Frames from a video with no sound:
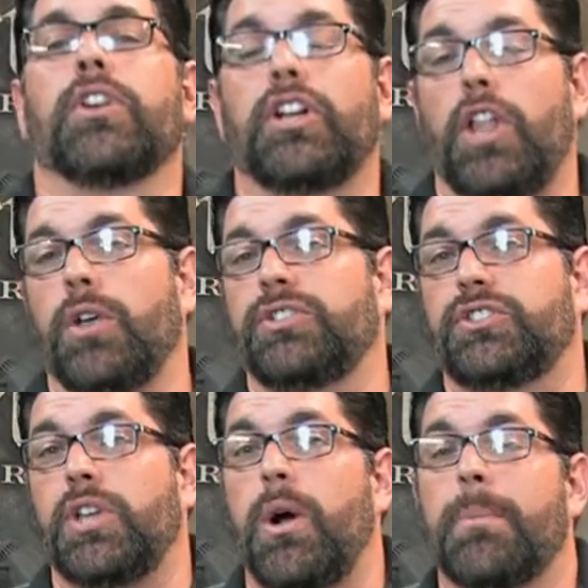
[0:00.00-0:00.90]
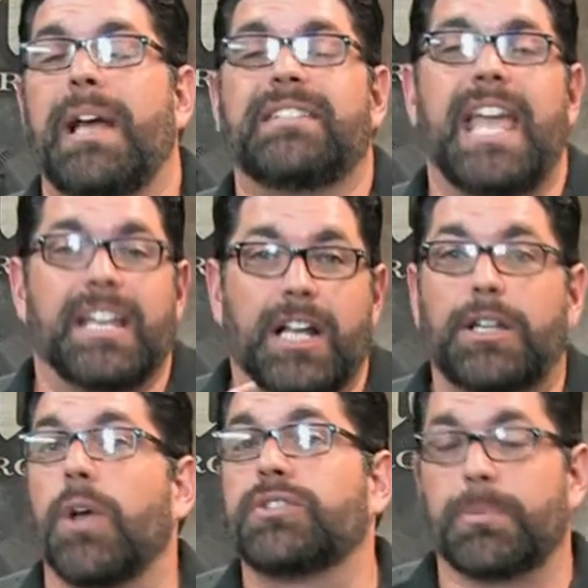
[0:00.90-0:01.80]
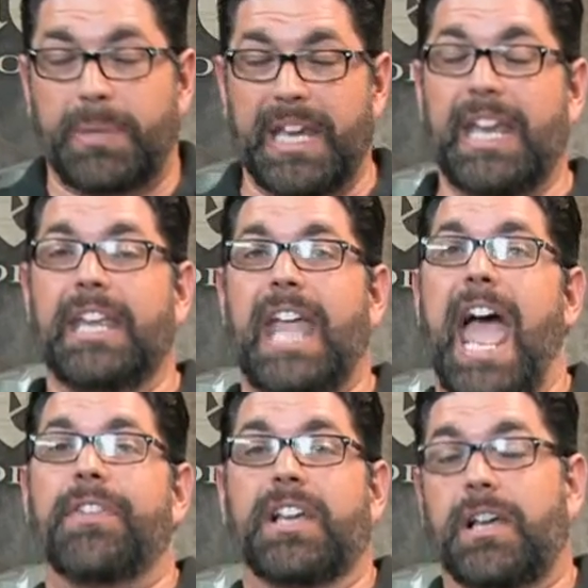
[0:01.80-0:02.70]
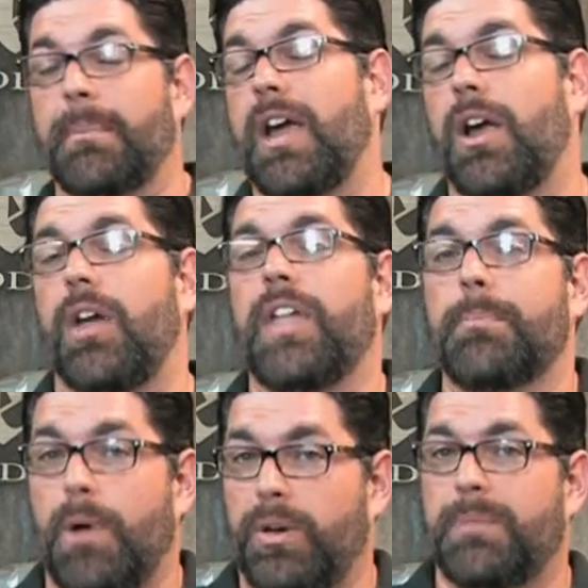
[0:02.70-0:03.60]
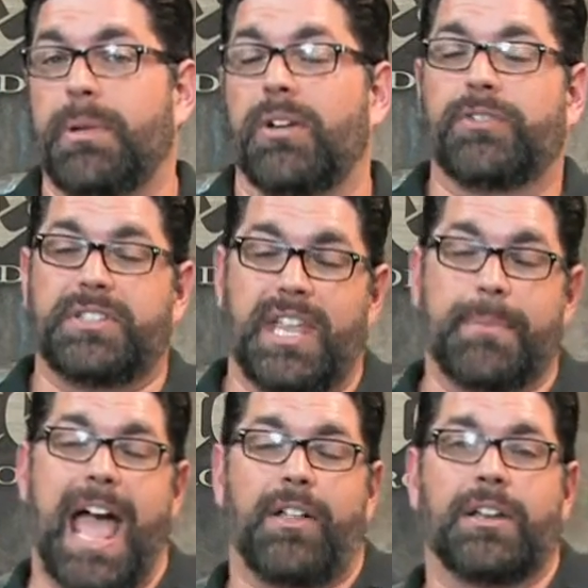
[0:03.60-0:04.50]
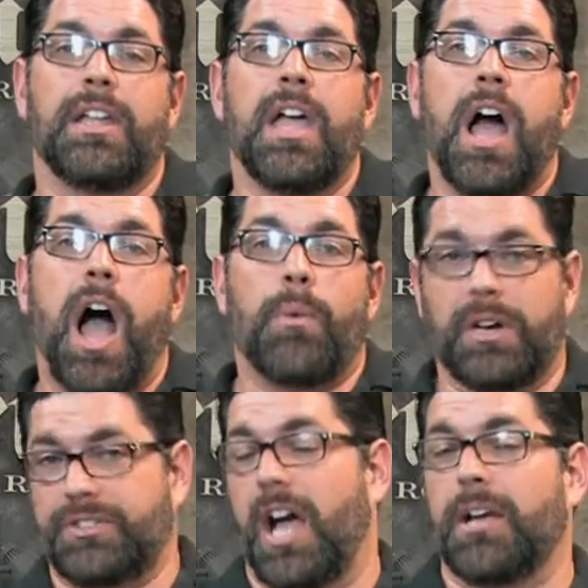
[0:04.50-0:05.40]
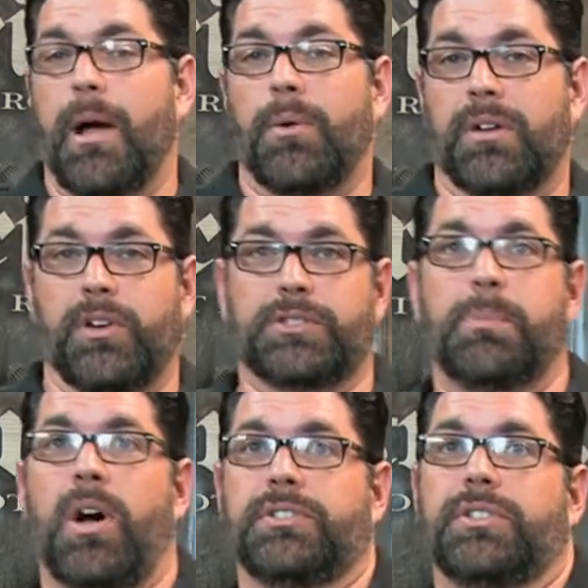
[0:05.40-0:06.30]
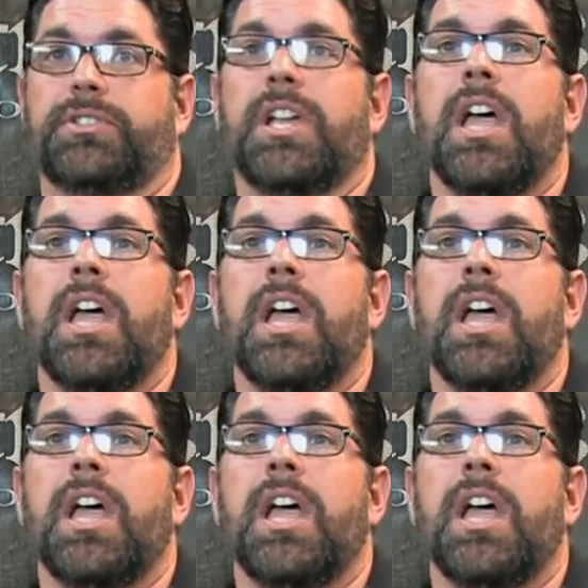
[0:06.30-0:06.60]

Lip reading: and close the show up by taking a closer peek at the Camaro that Bodie built for Tim Allen, I want to talk about one of our sponsors.